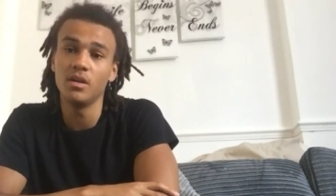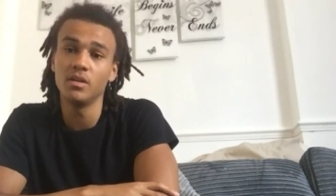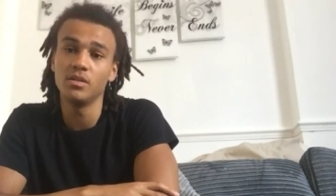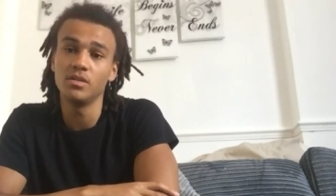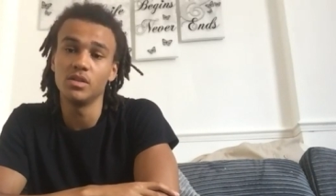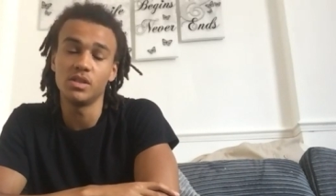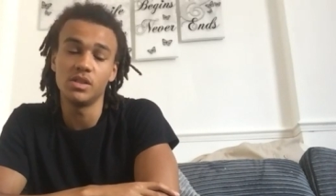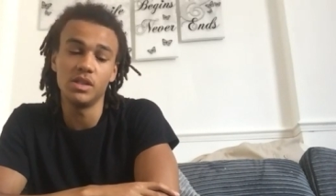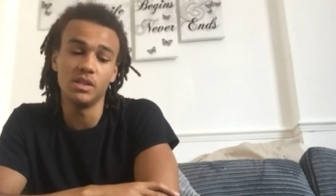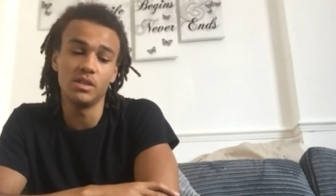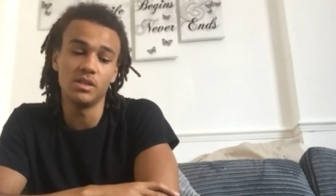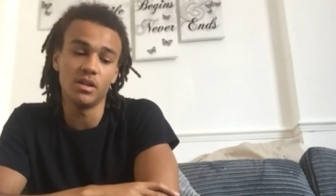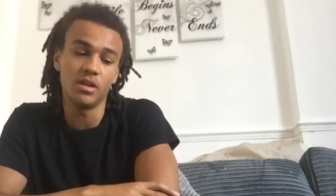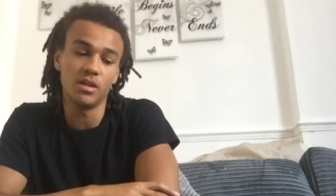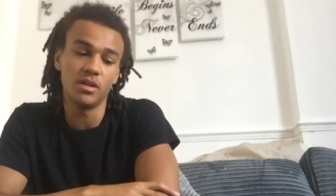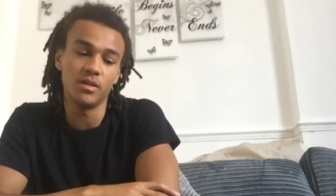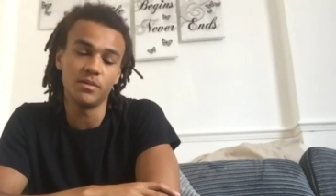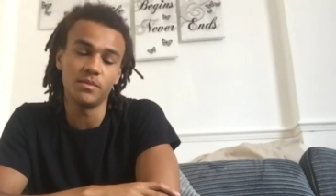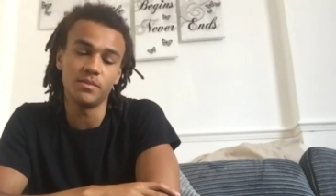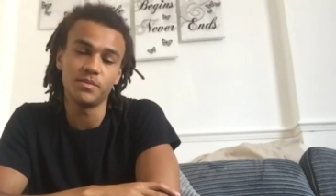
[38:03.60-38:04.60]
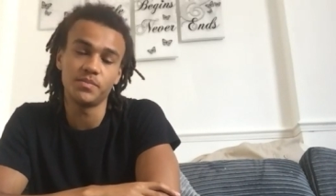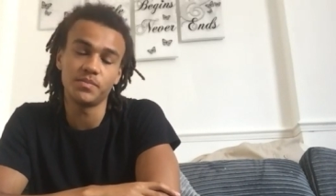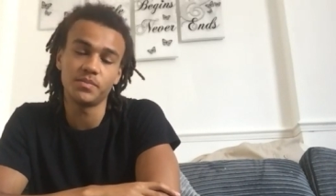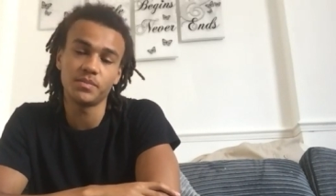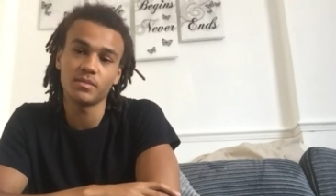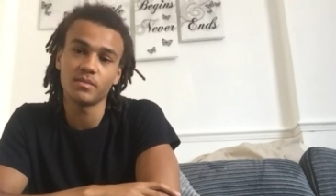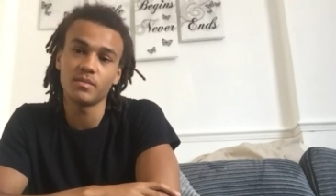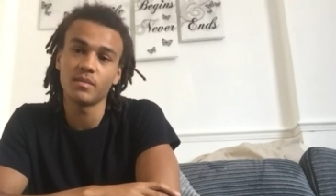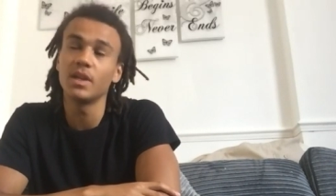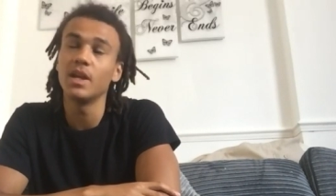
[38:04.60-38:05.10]
Just need to
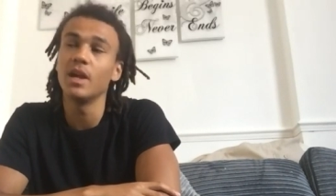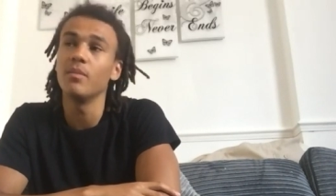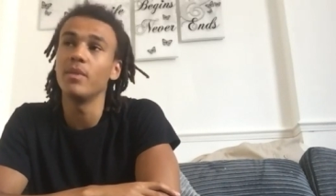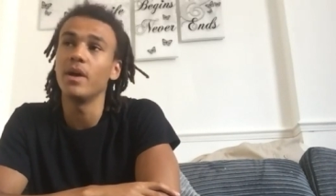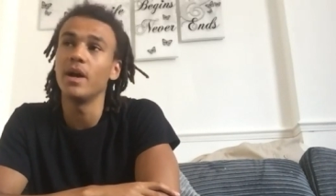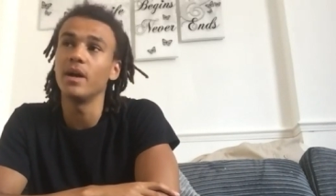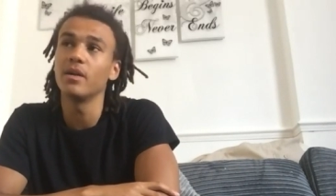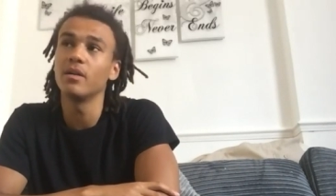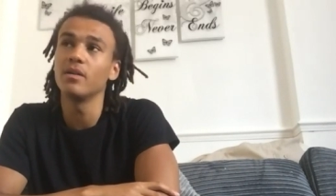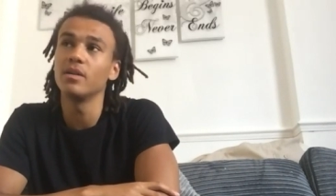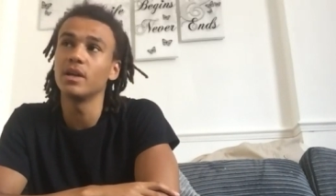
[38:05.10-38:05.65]
get back